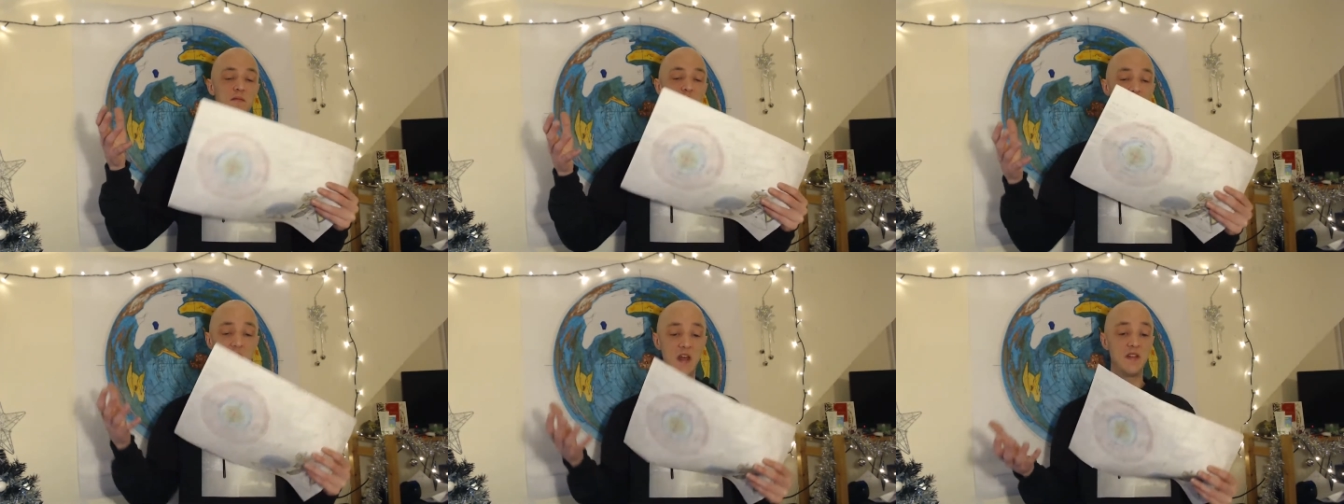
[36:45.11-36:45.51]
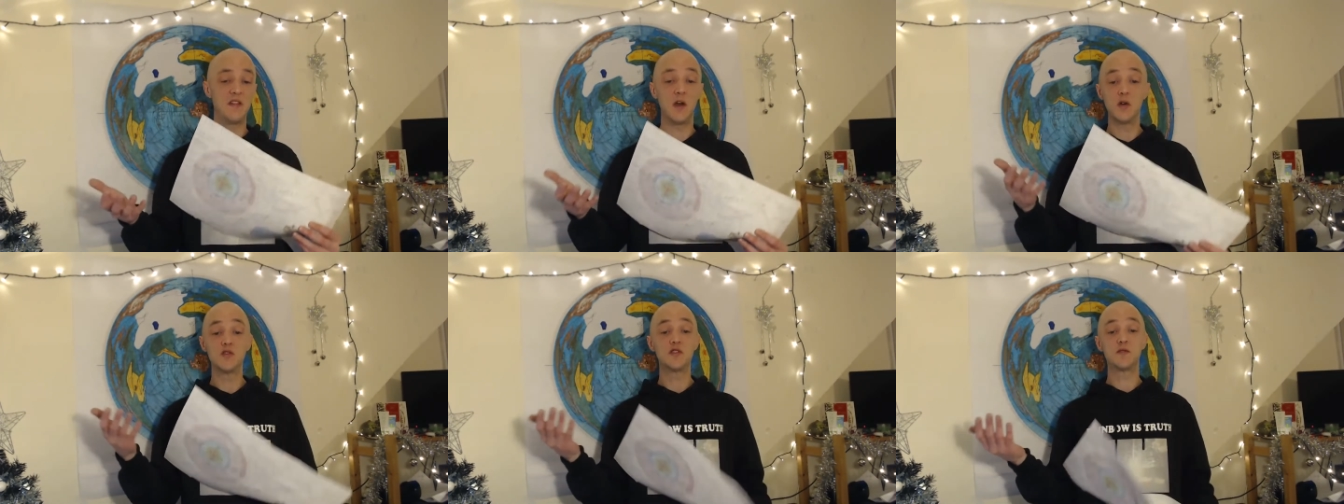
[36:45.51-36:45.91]

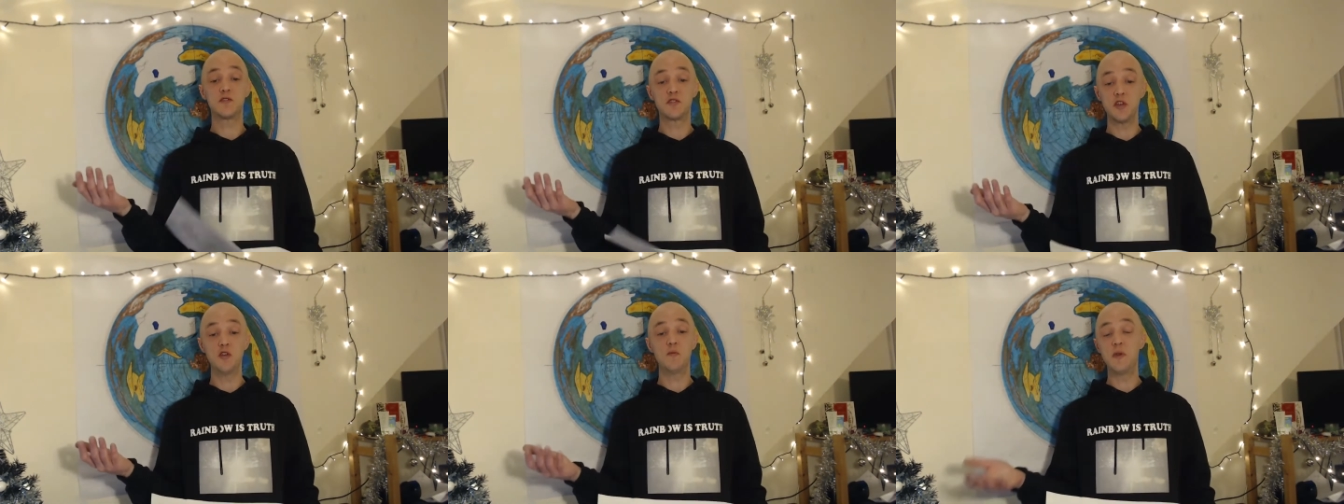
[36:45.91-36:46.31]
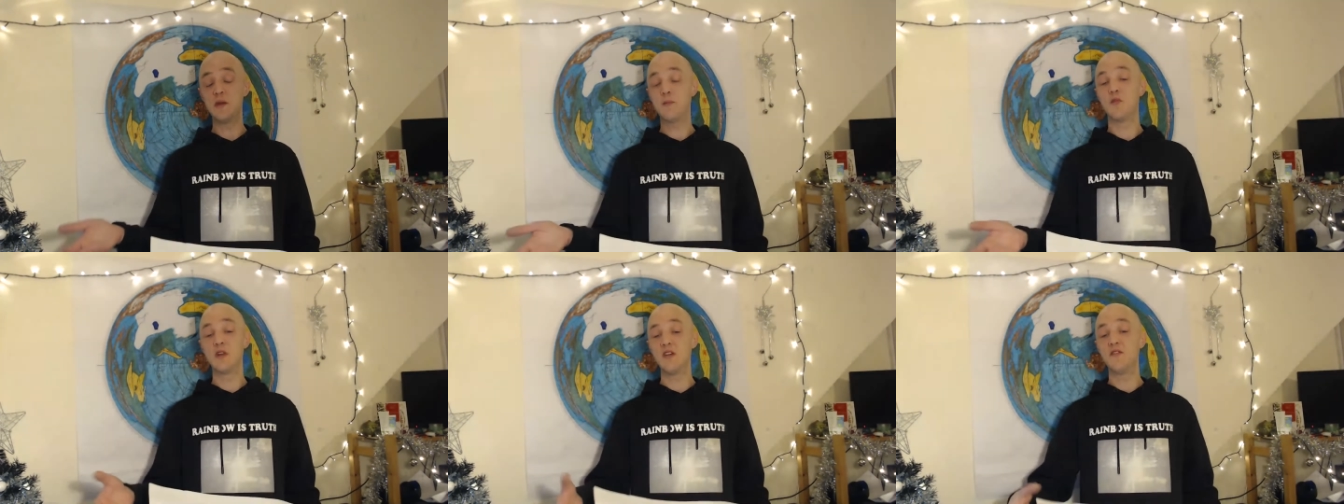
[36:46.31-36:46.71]
those two
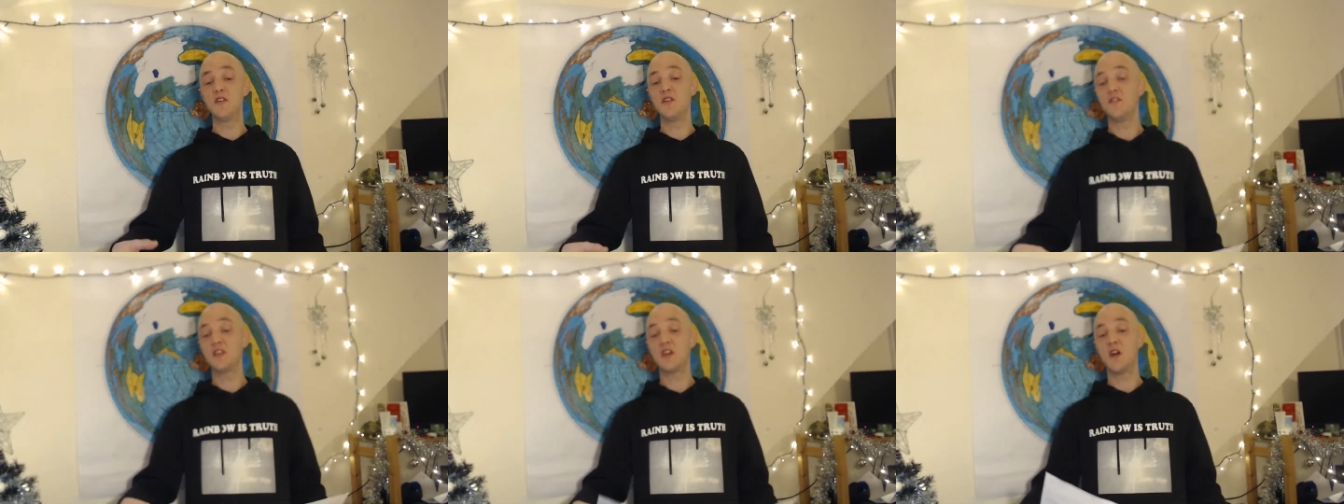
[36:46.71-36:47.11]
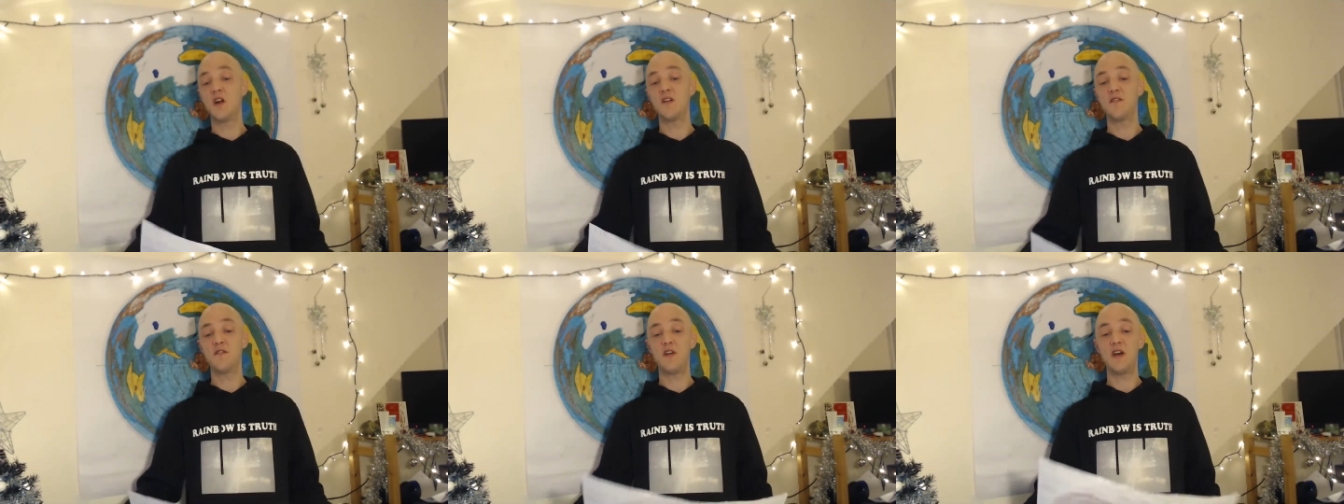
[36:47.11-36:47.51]
people living on the
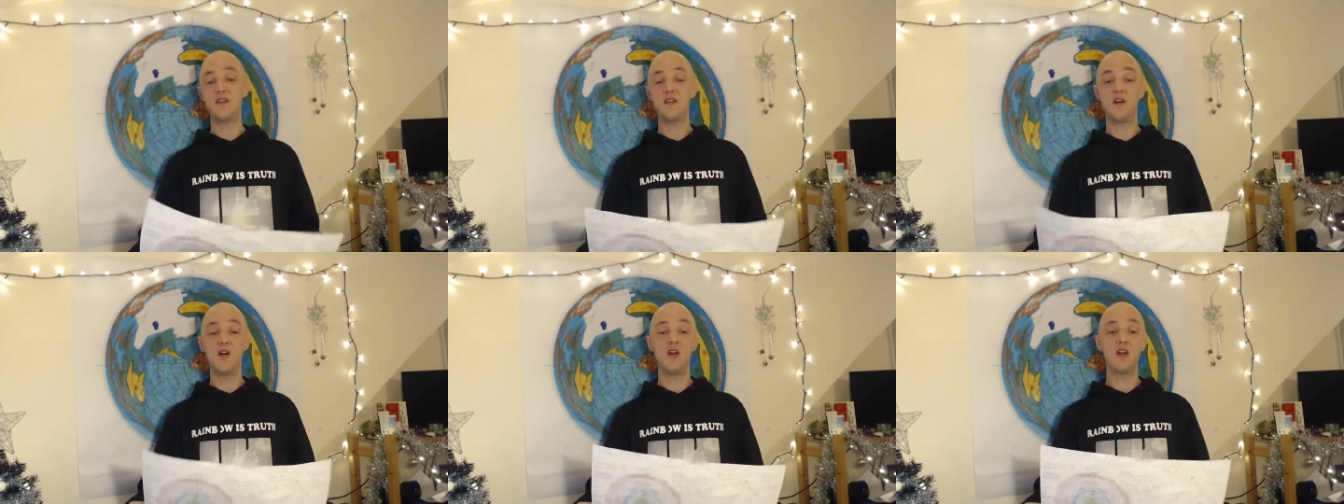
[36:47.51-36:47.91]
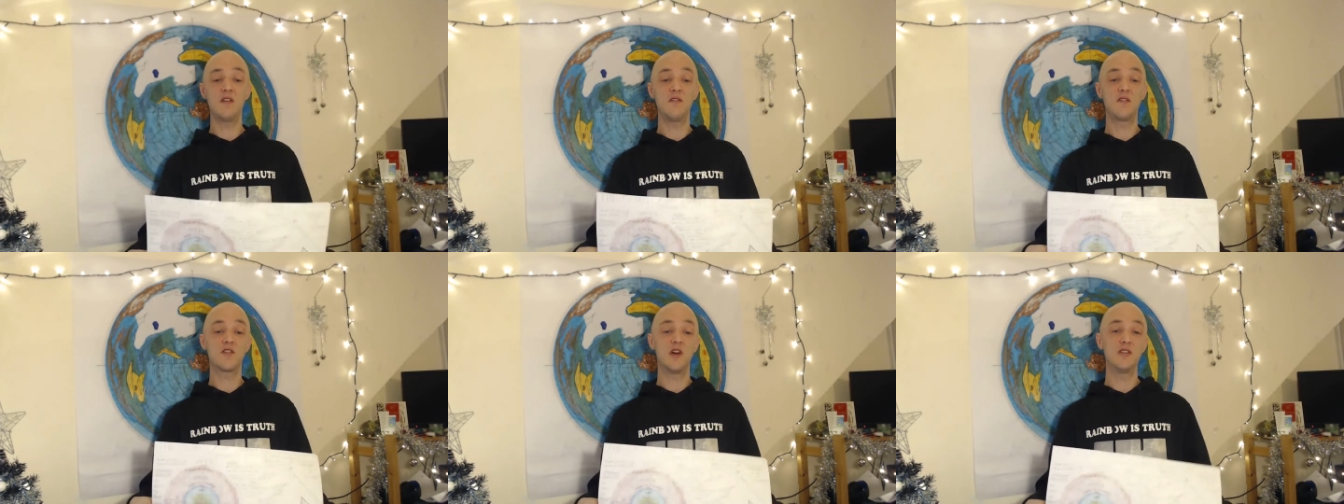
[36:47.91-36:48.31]
earth had a higher
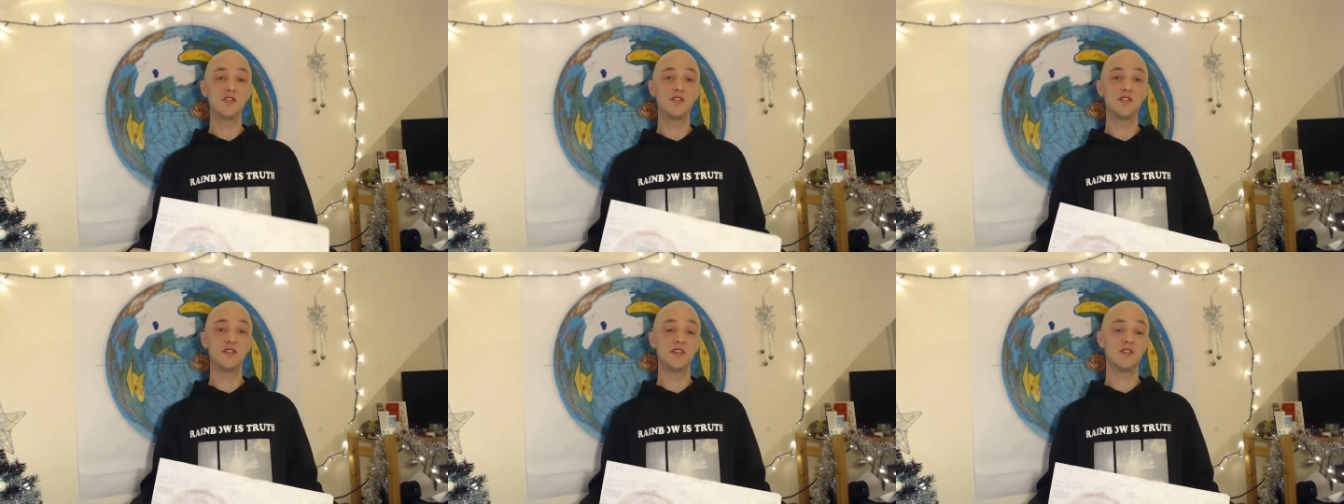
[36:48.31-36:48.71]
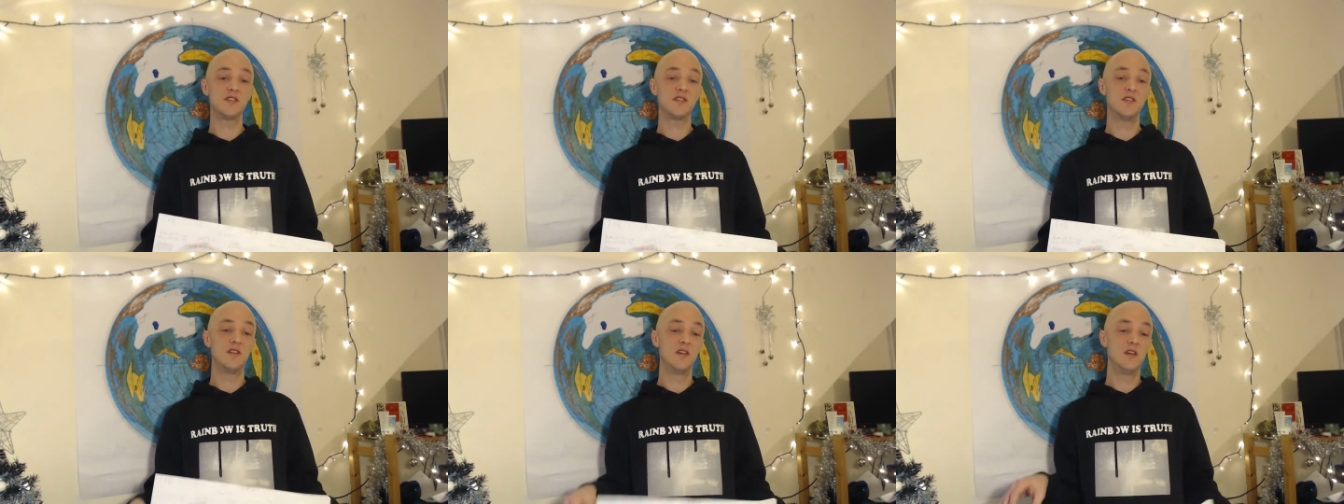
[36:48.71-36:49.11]
level of consciousness,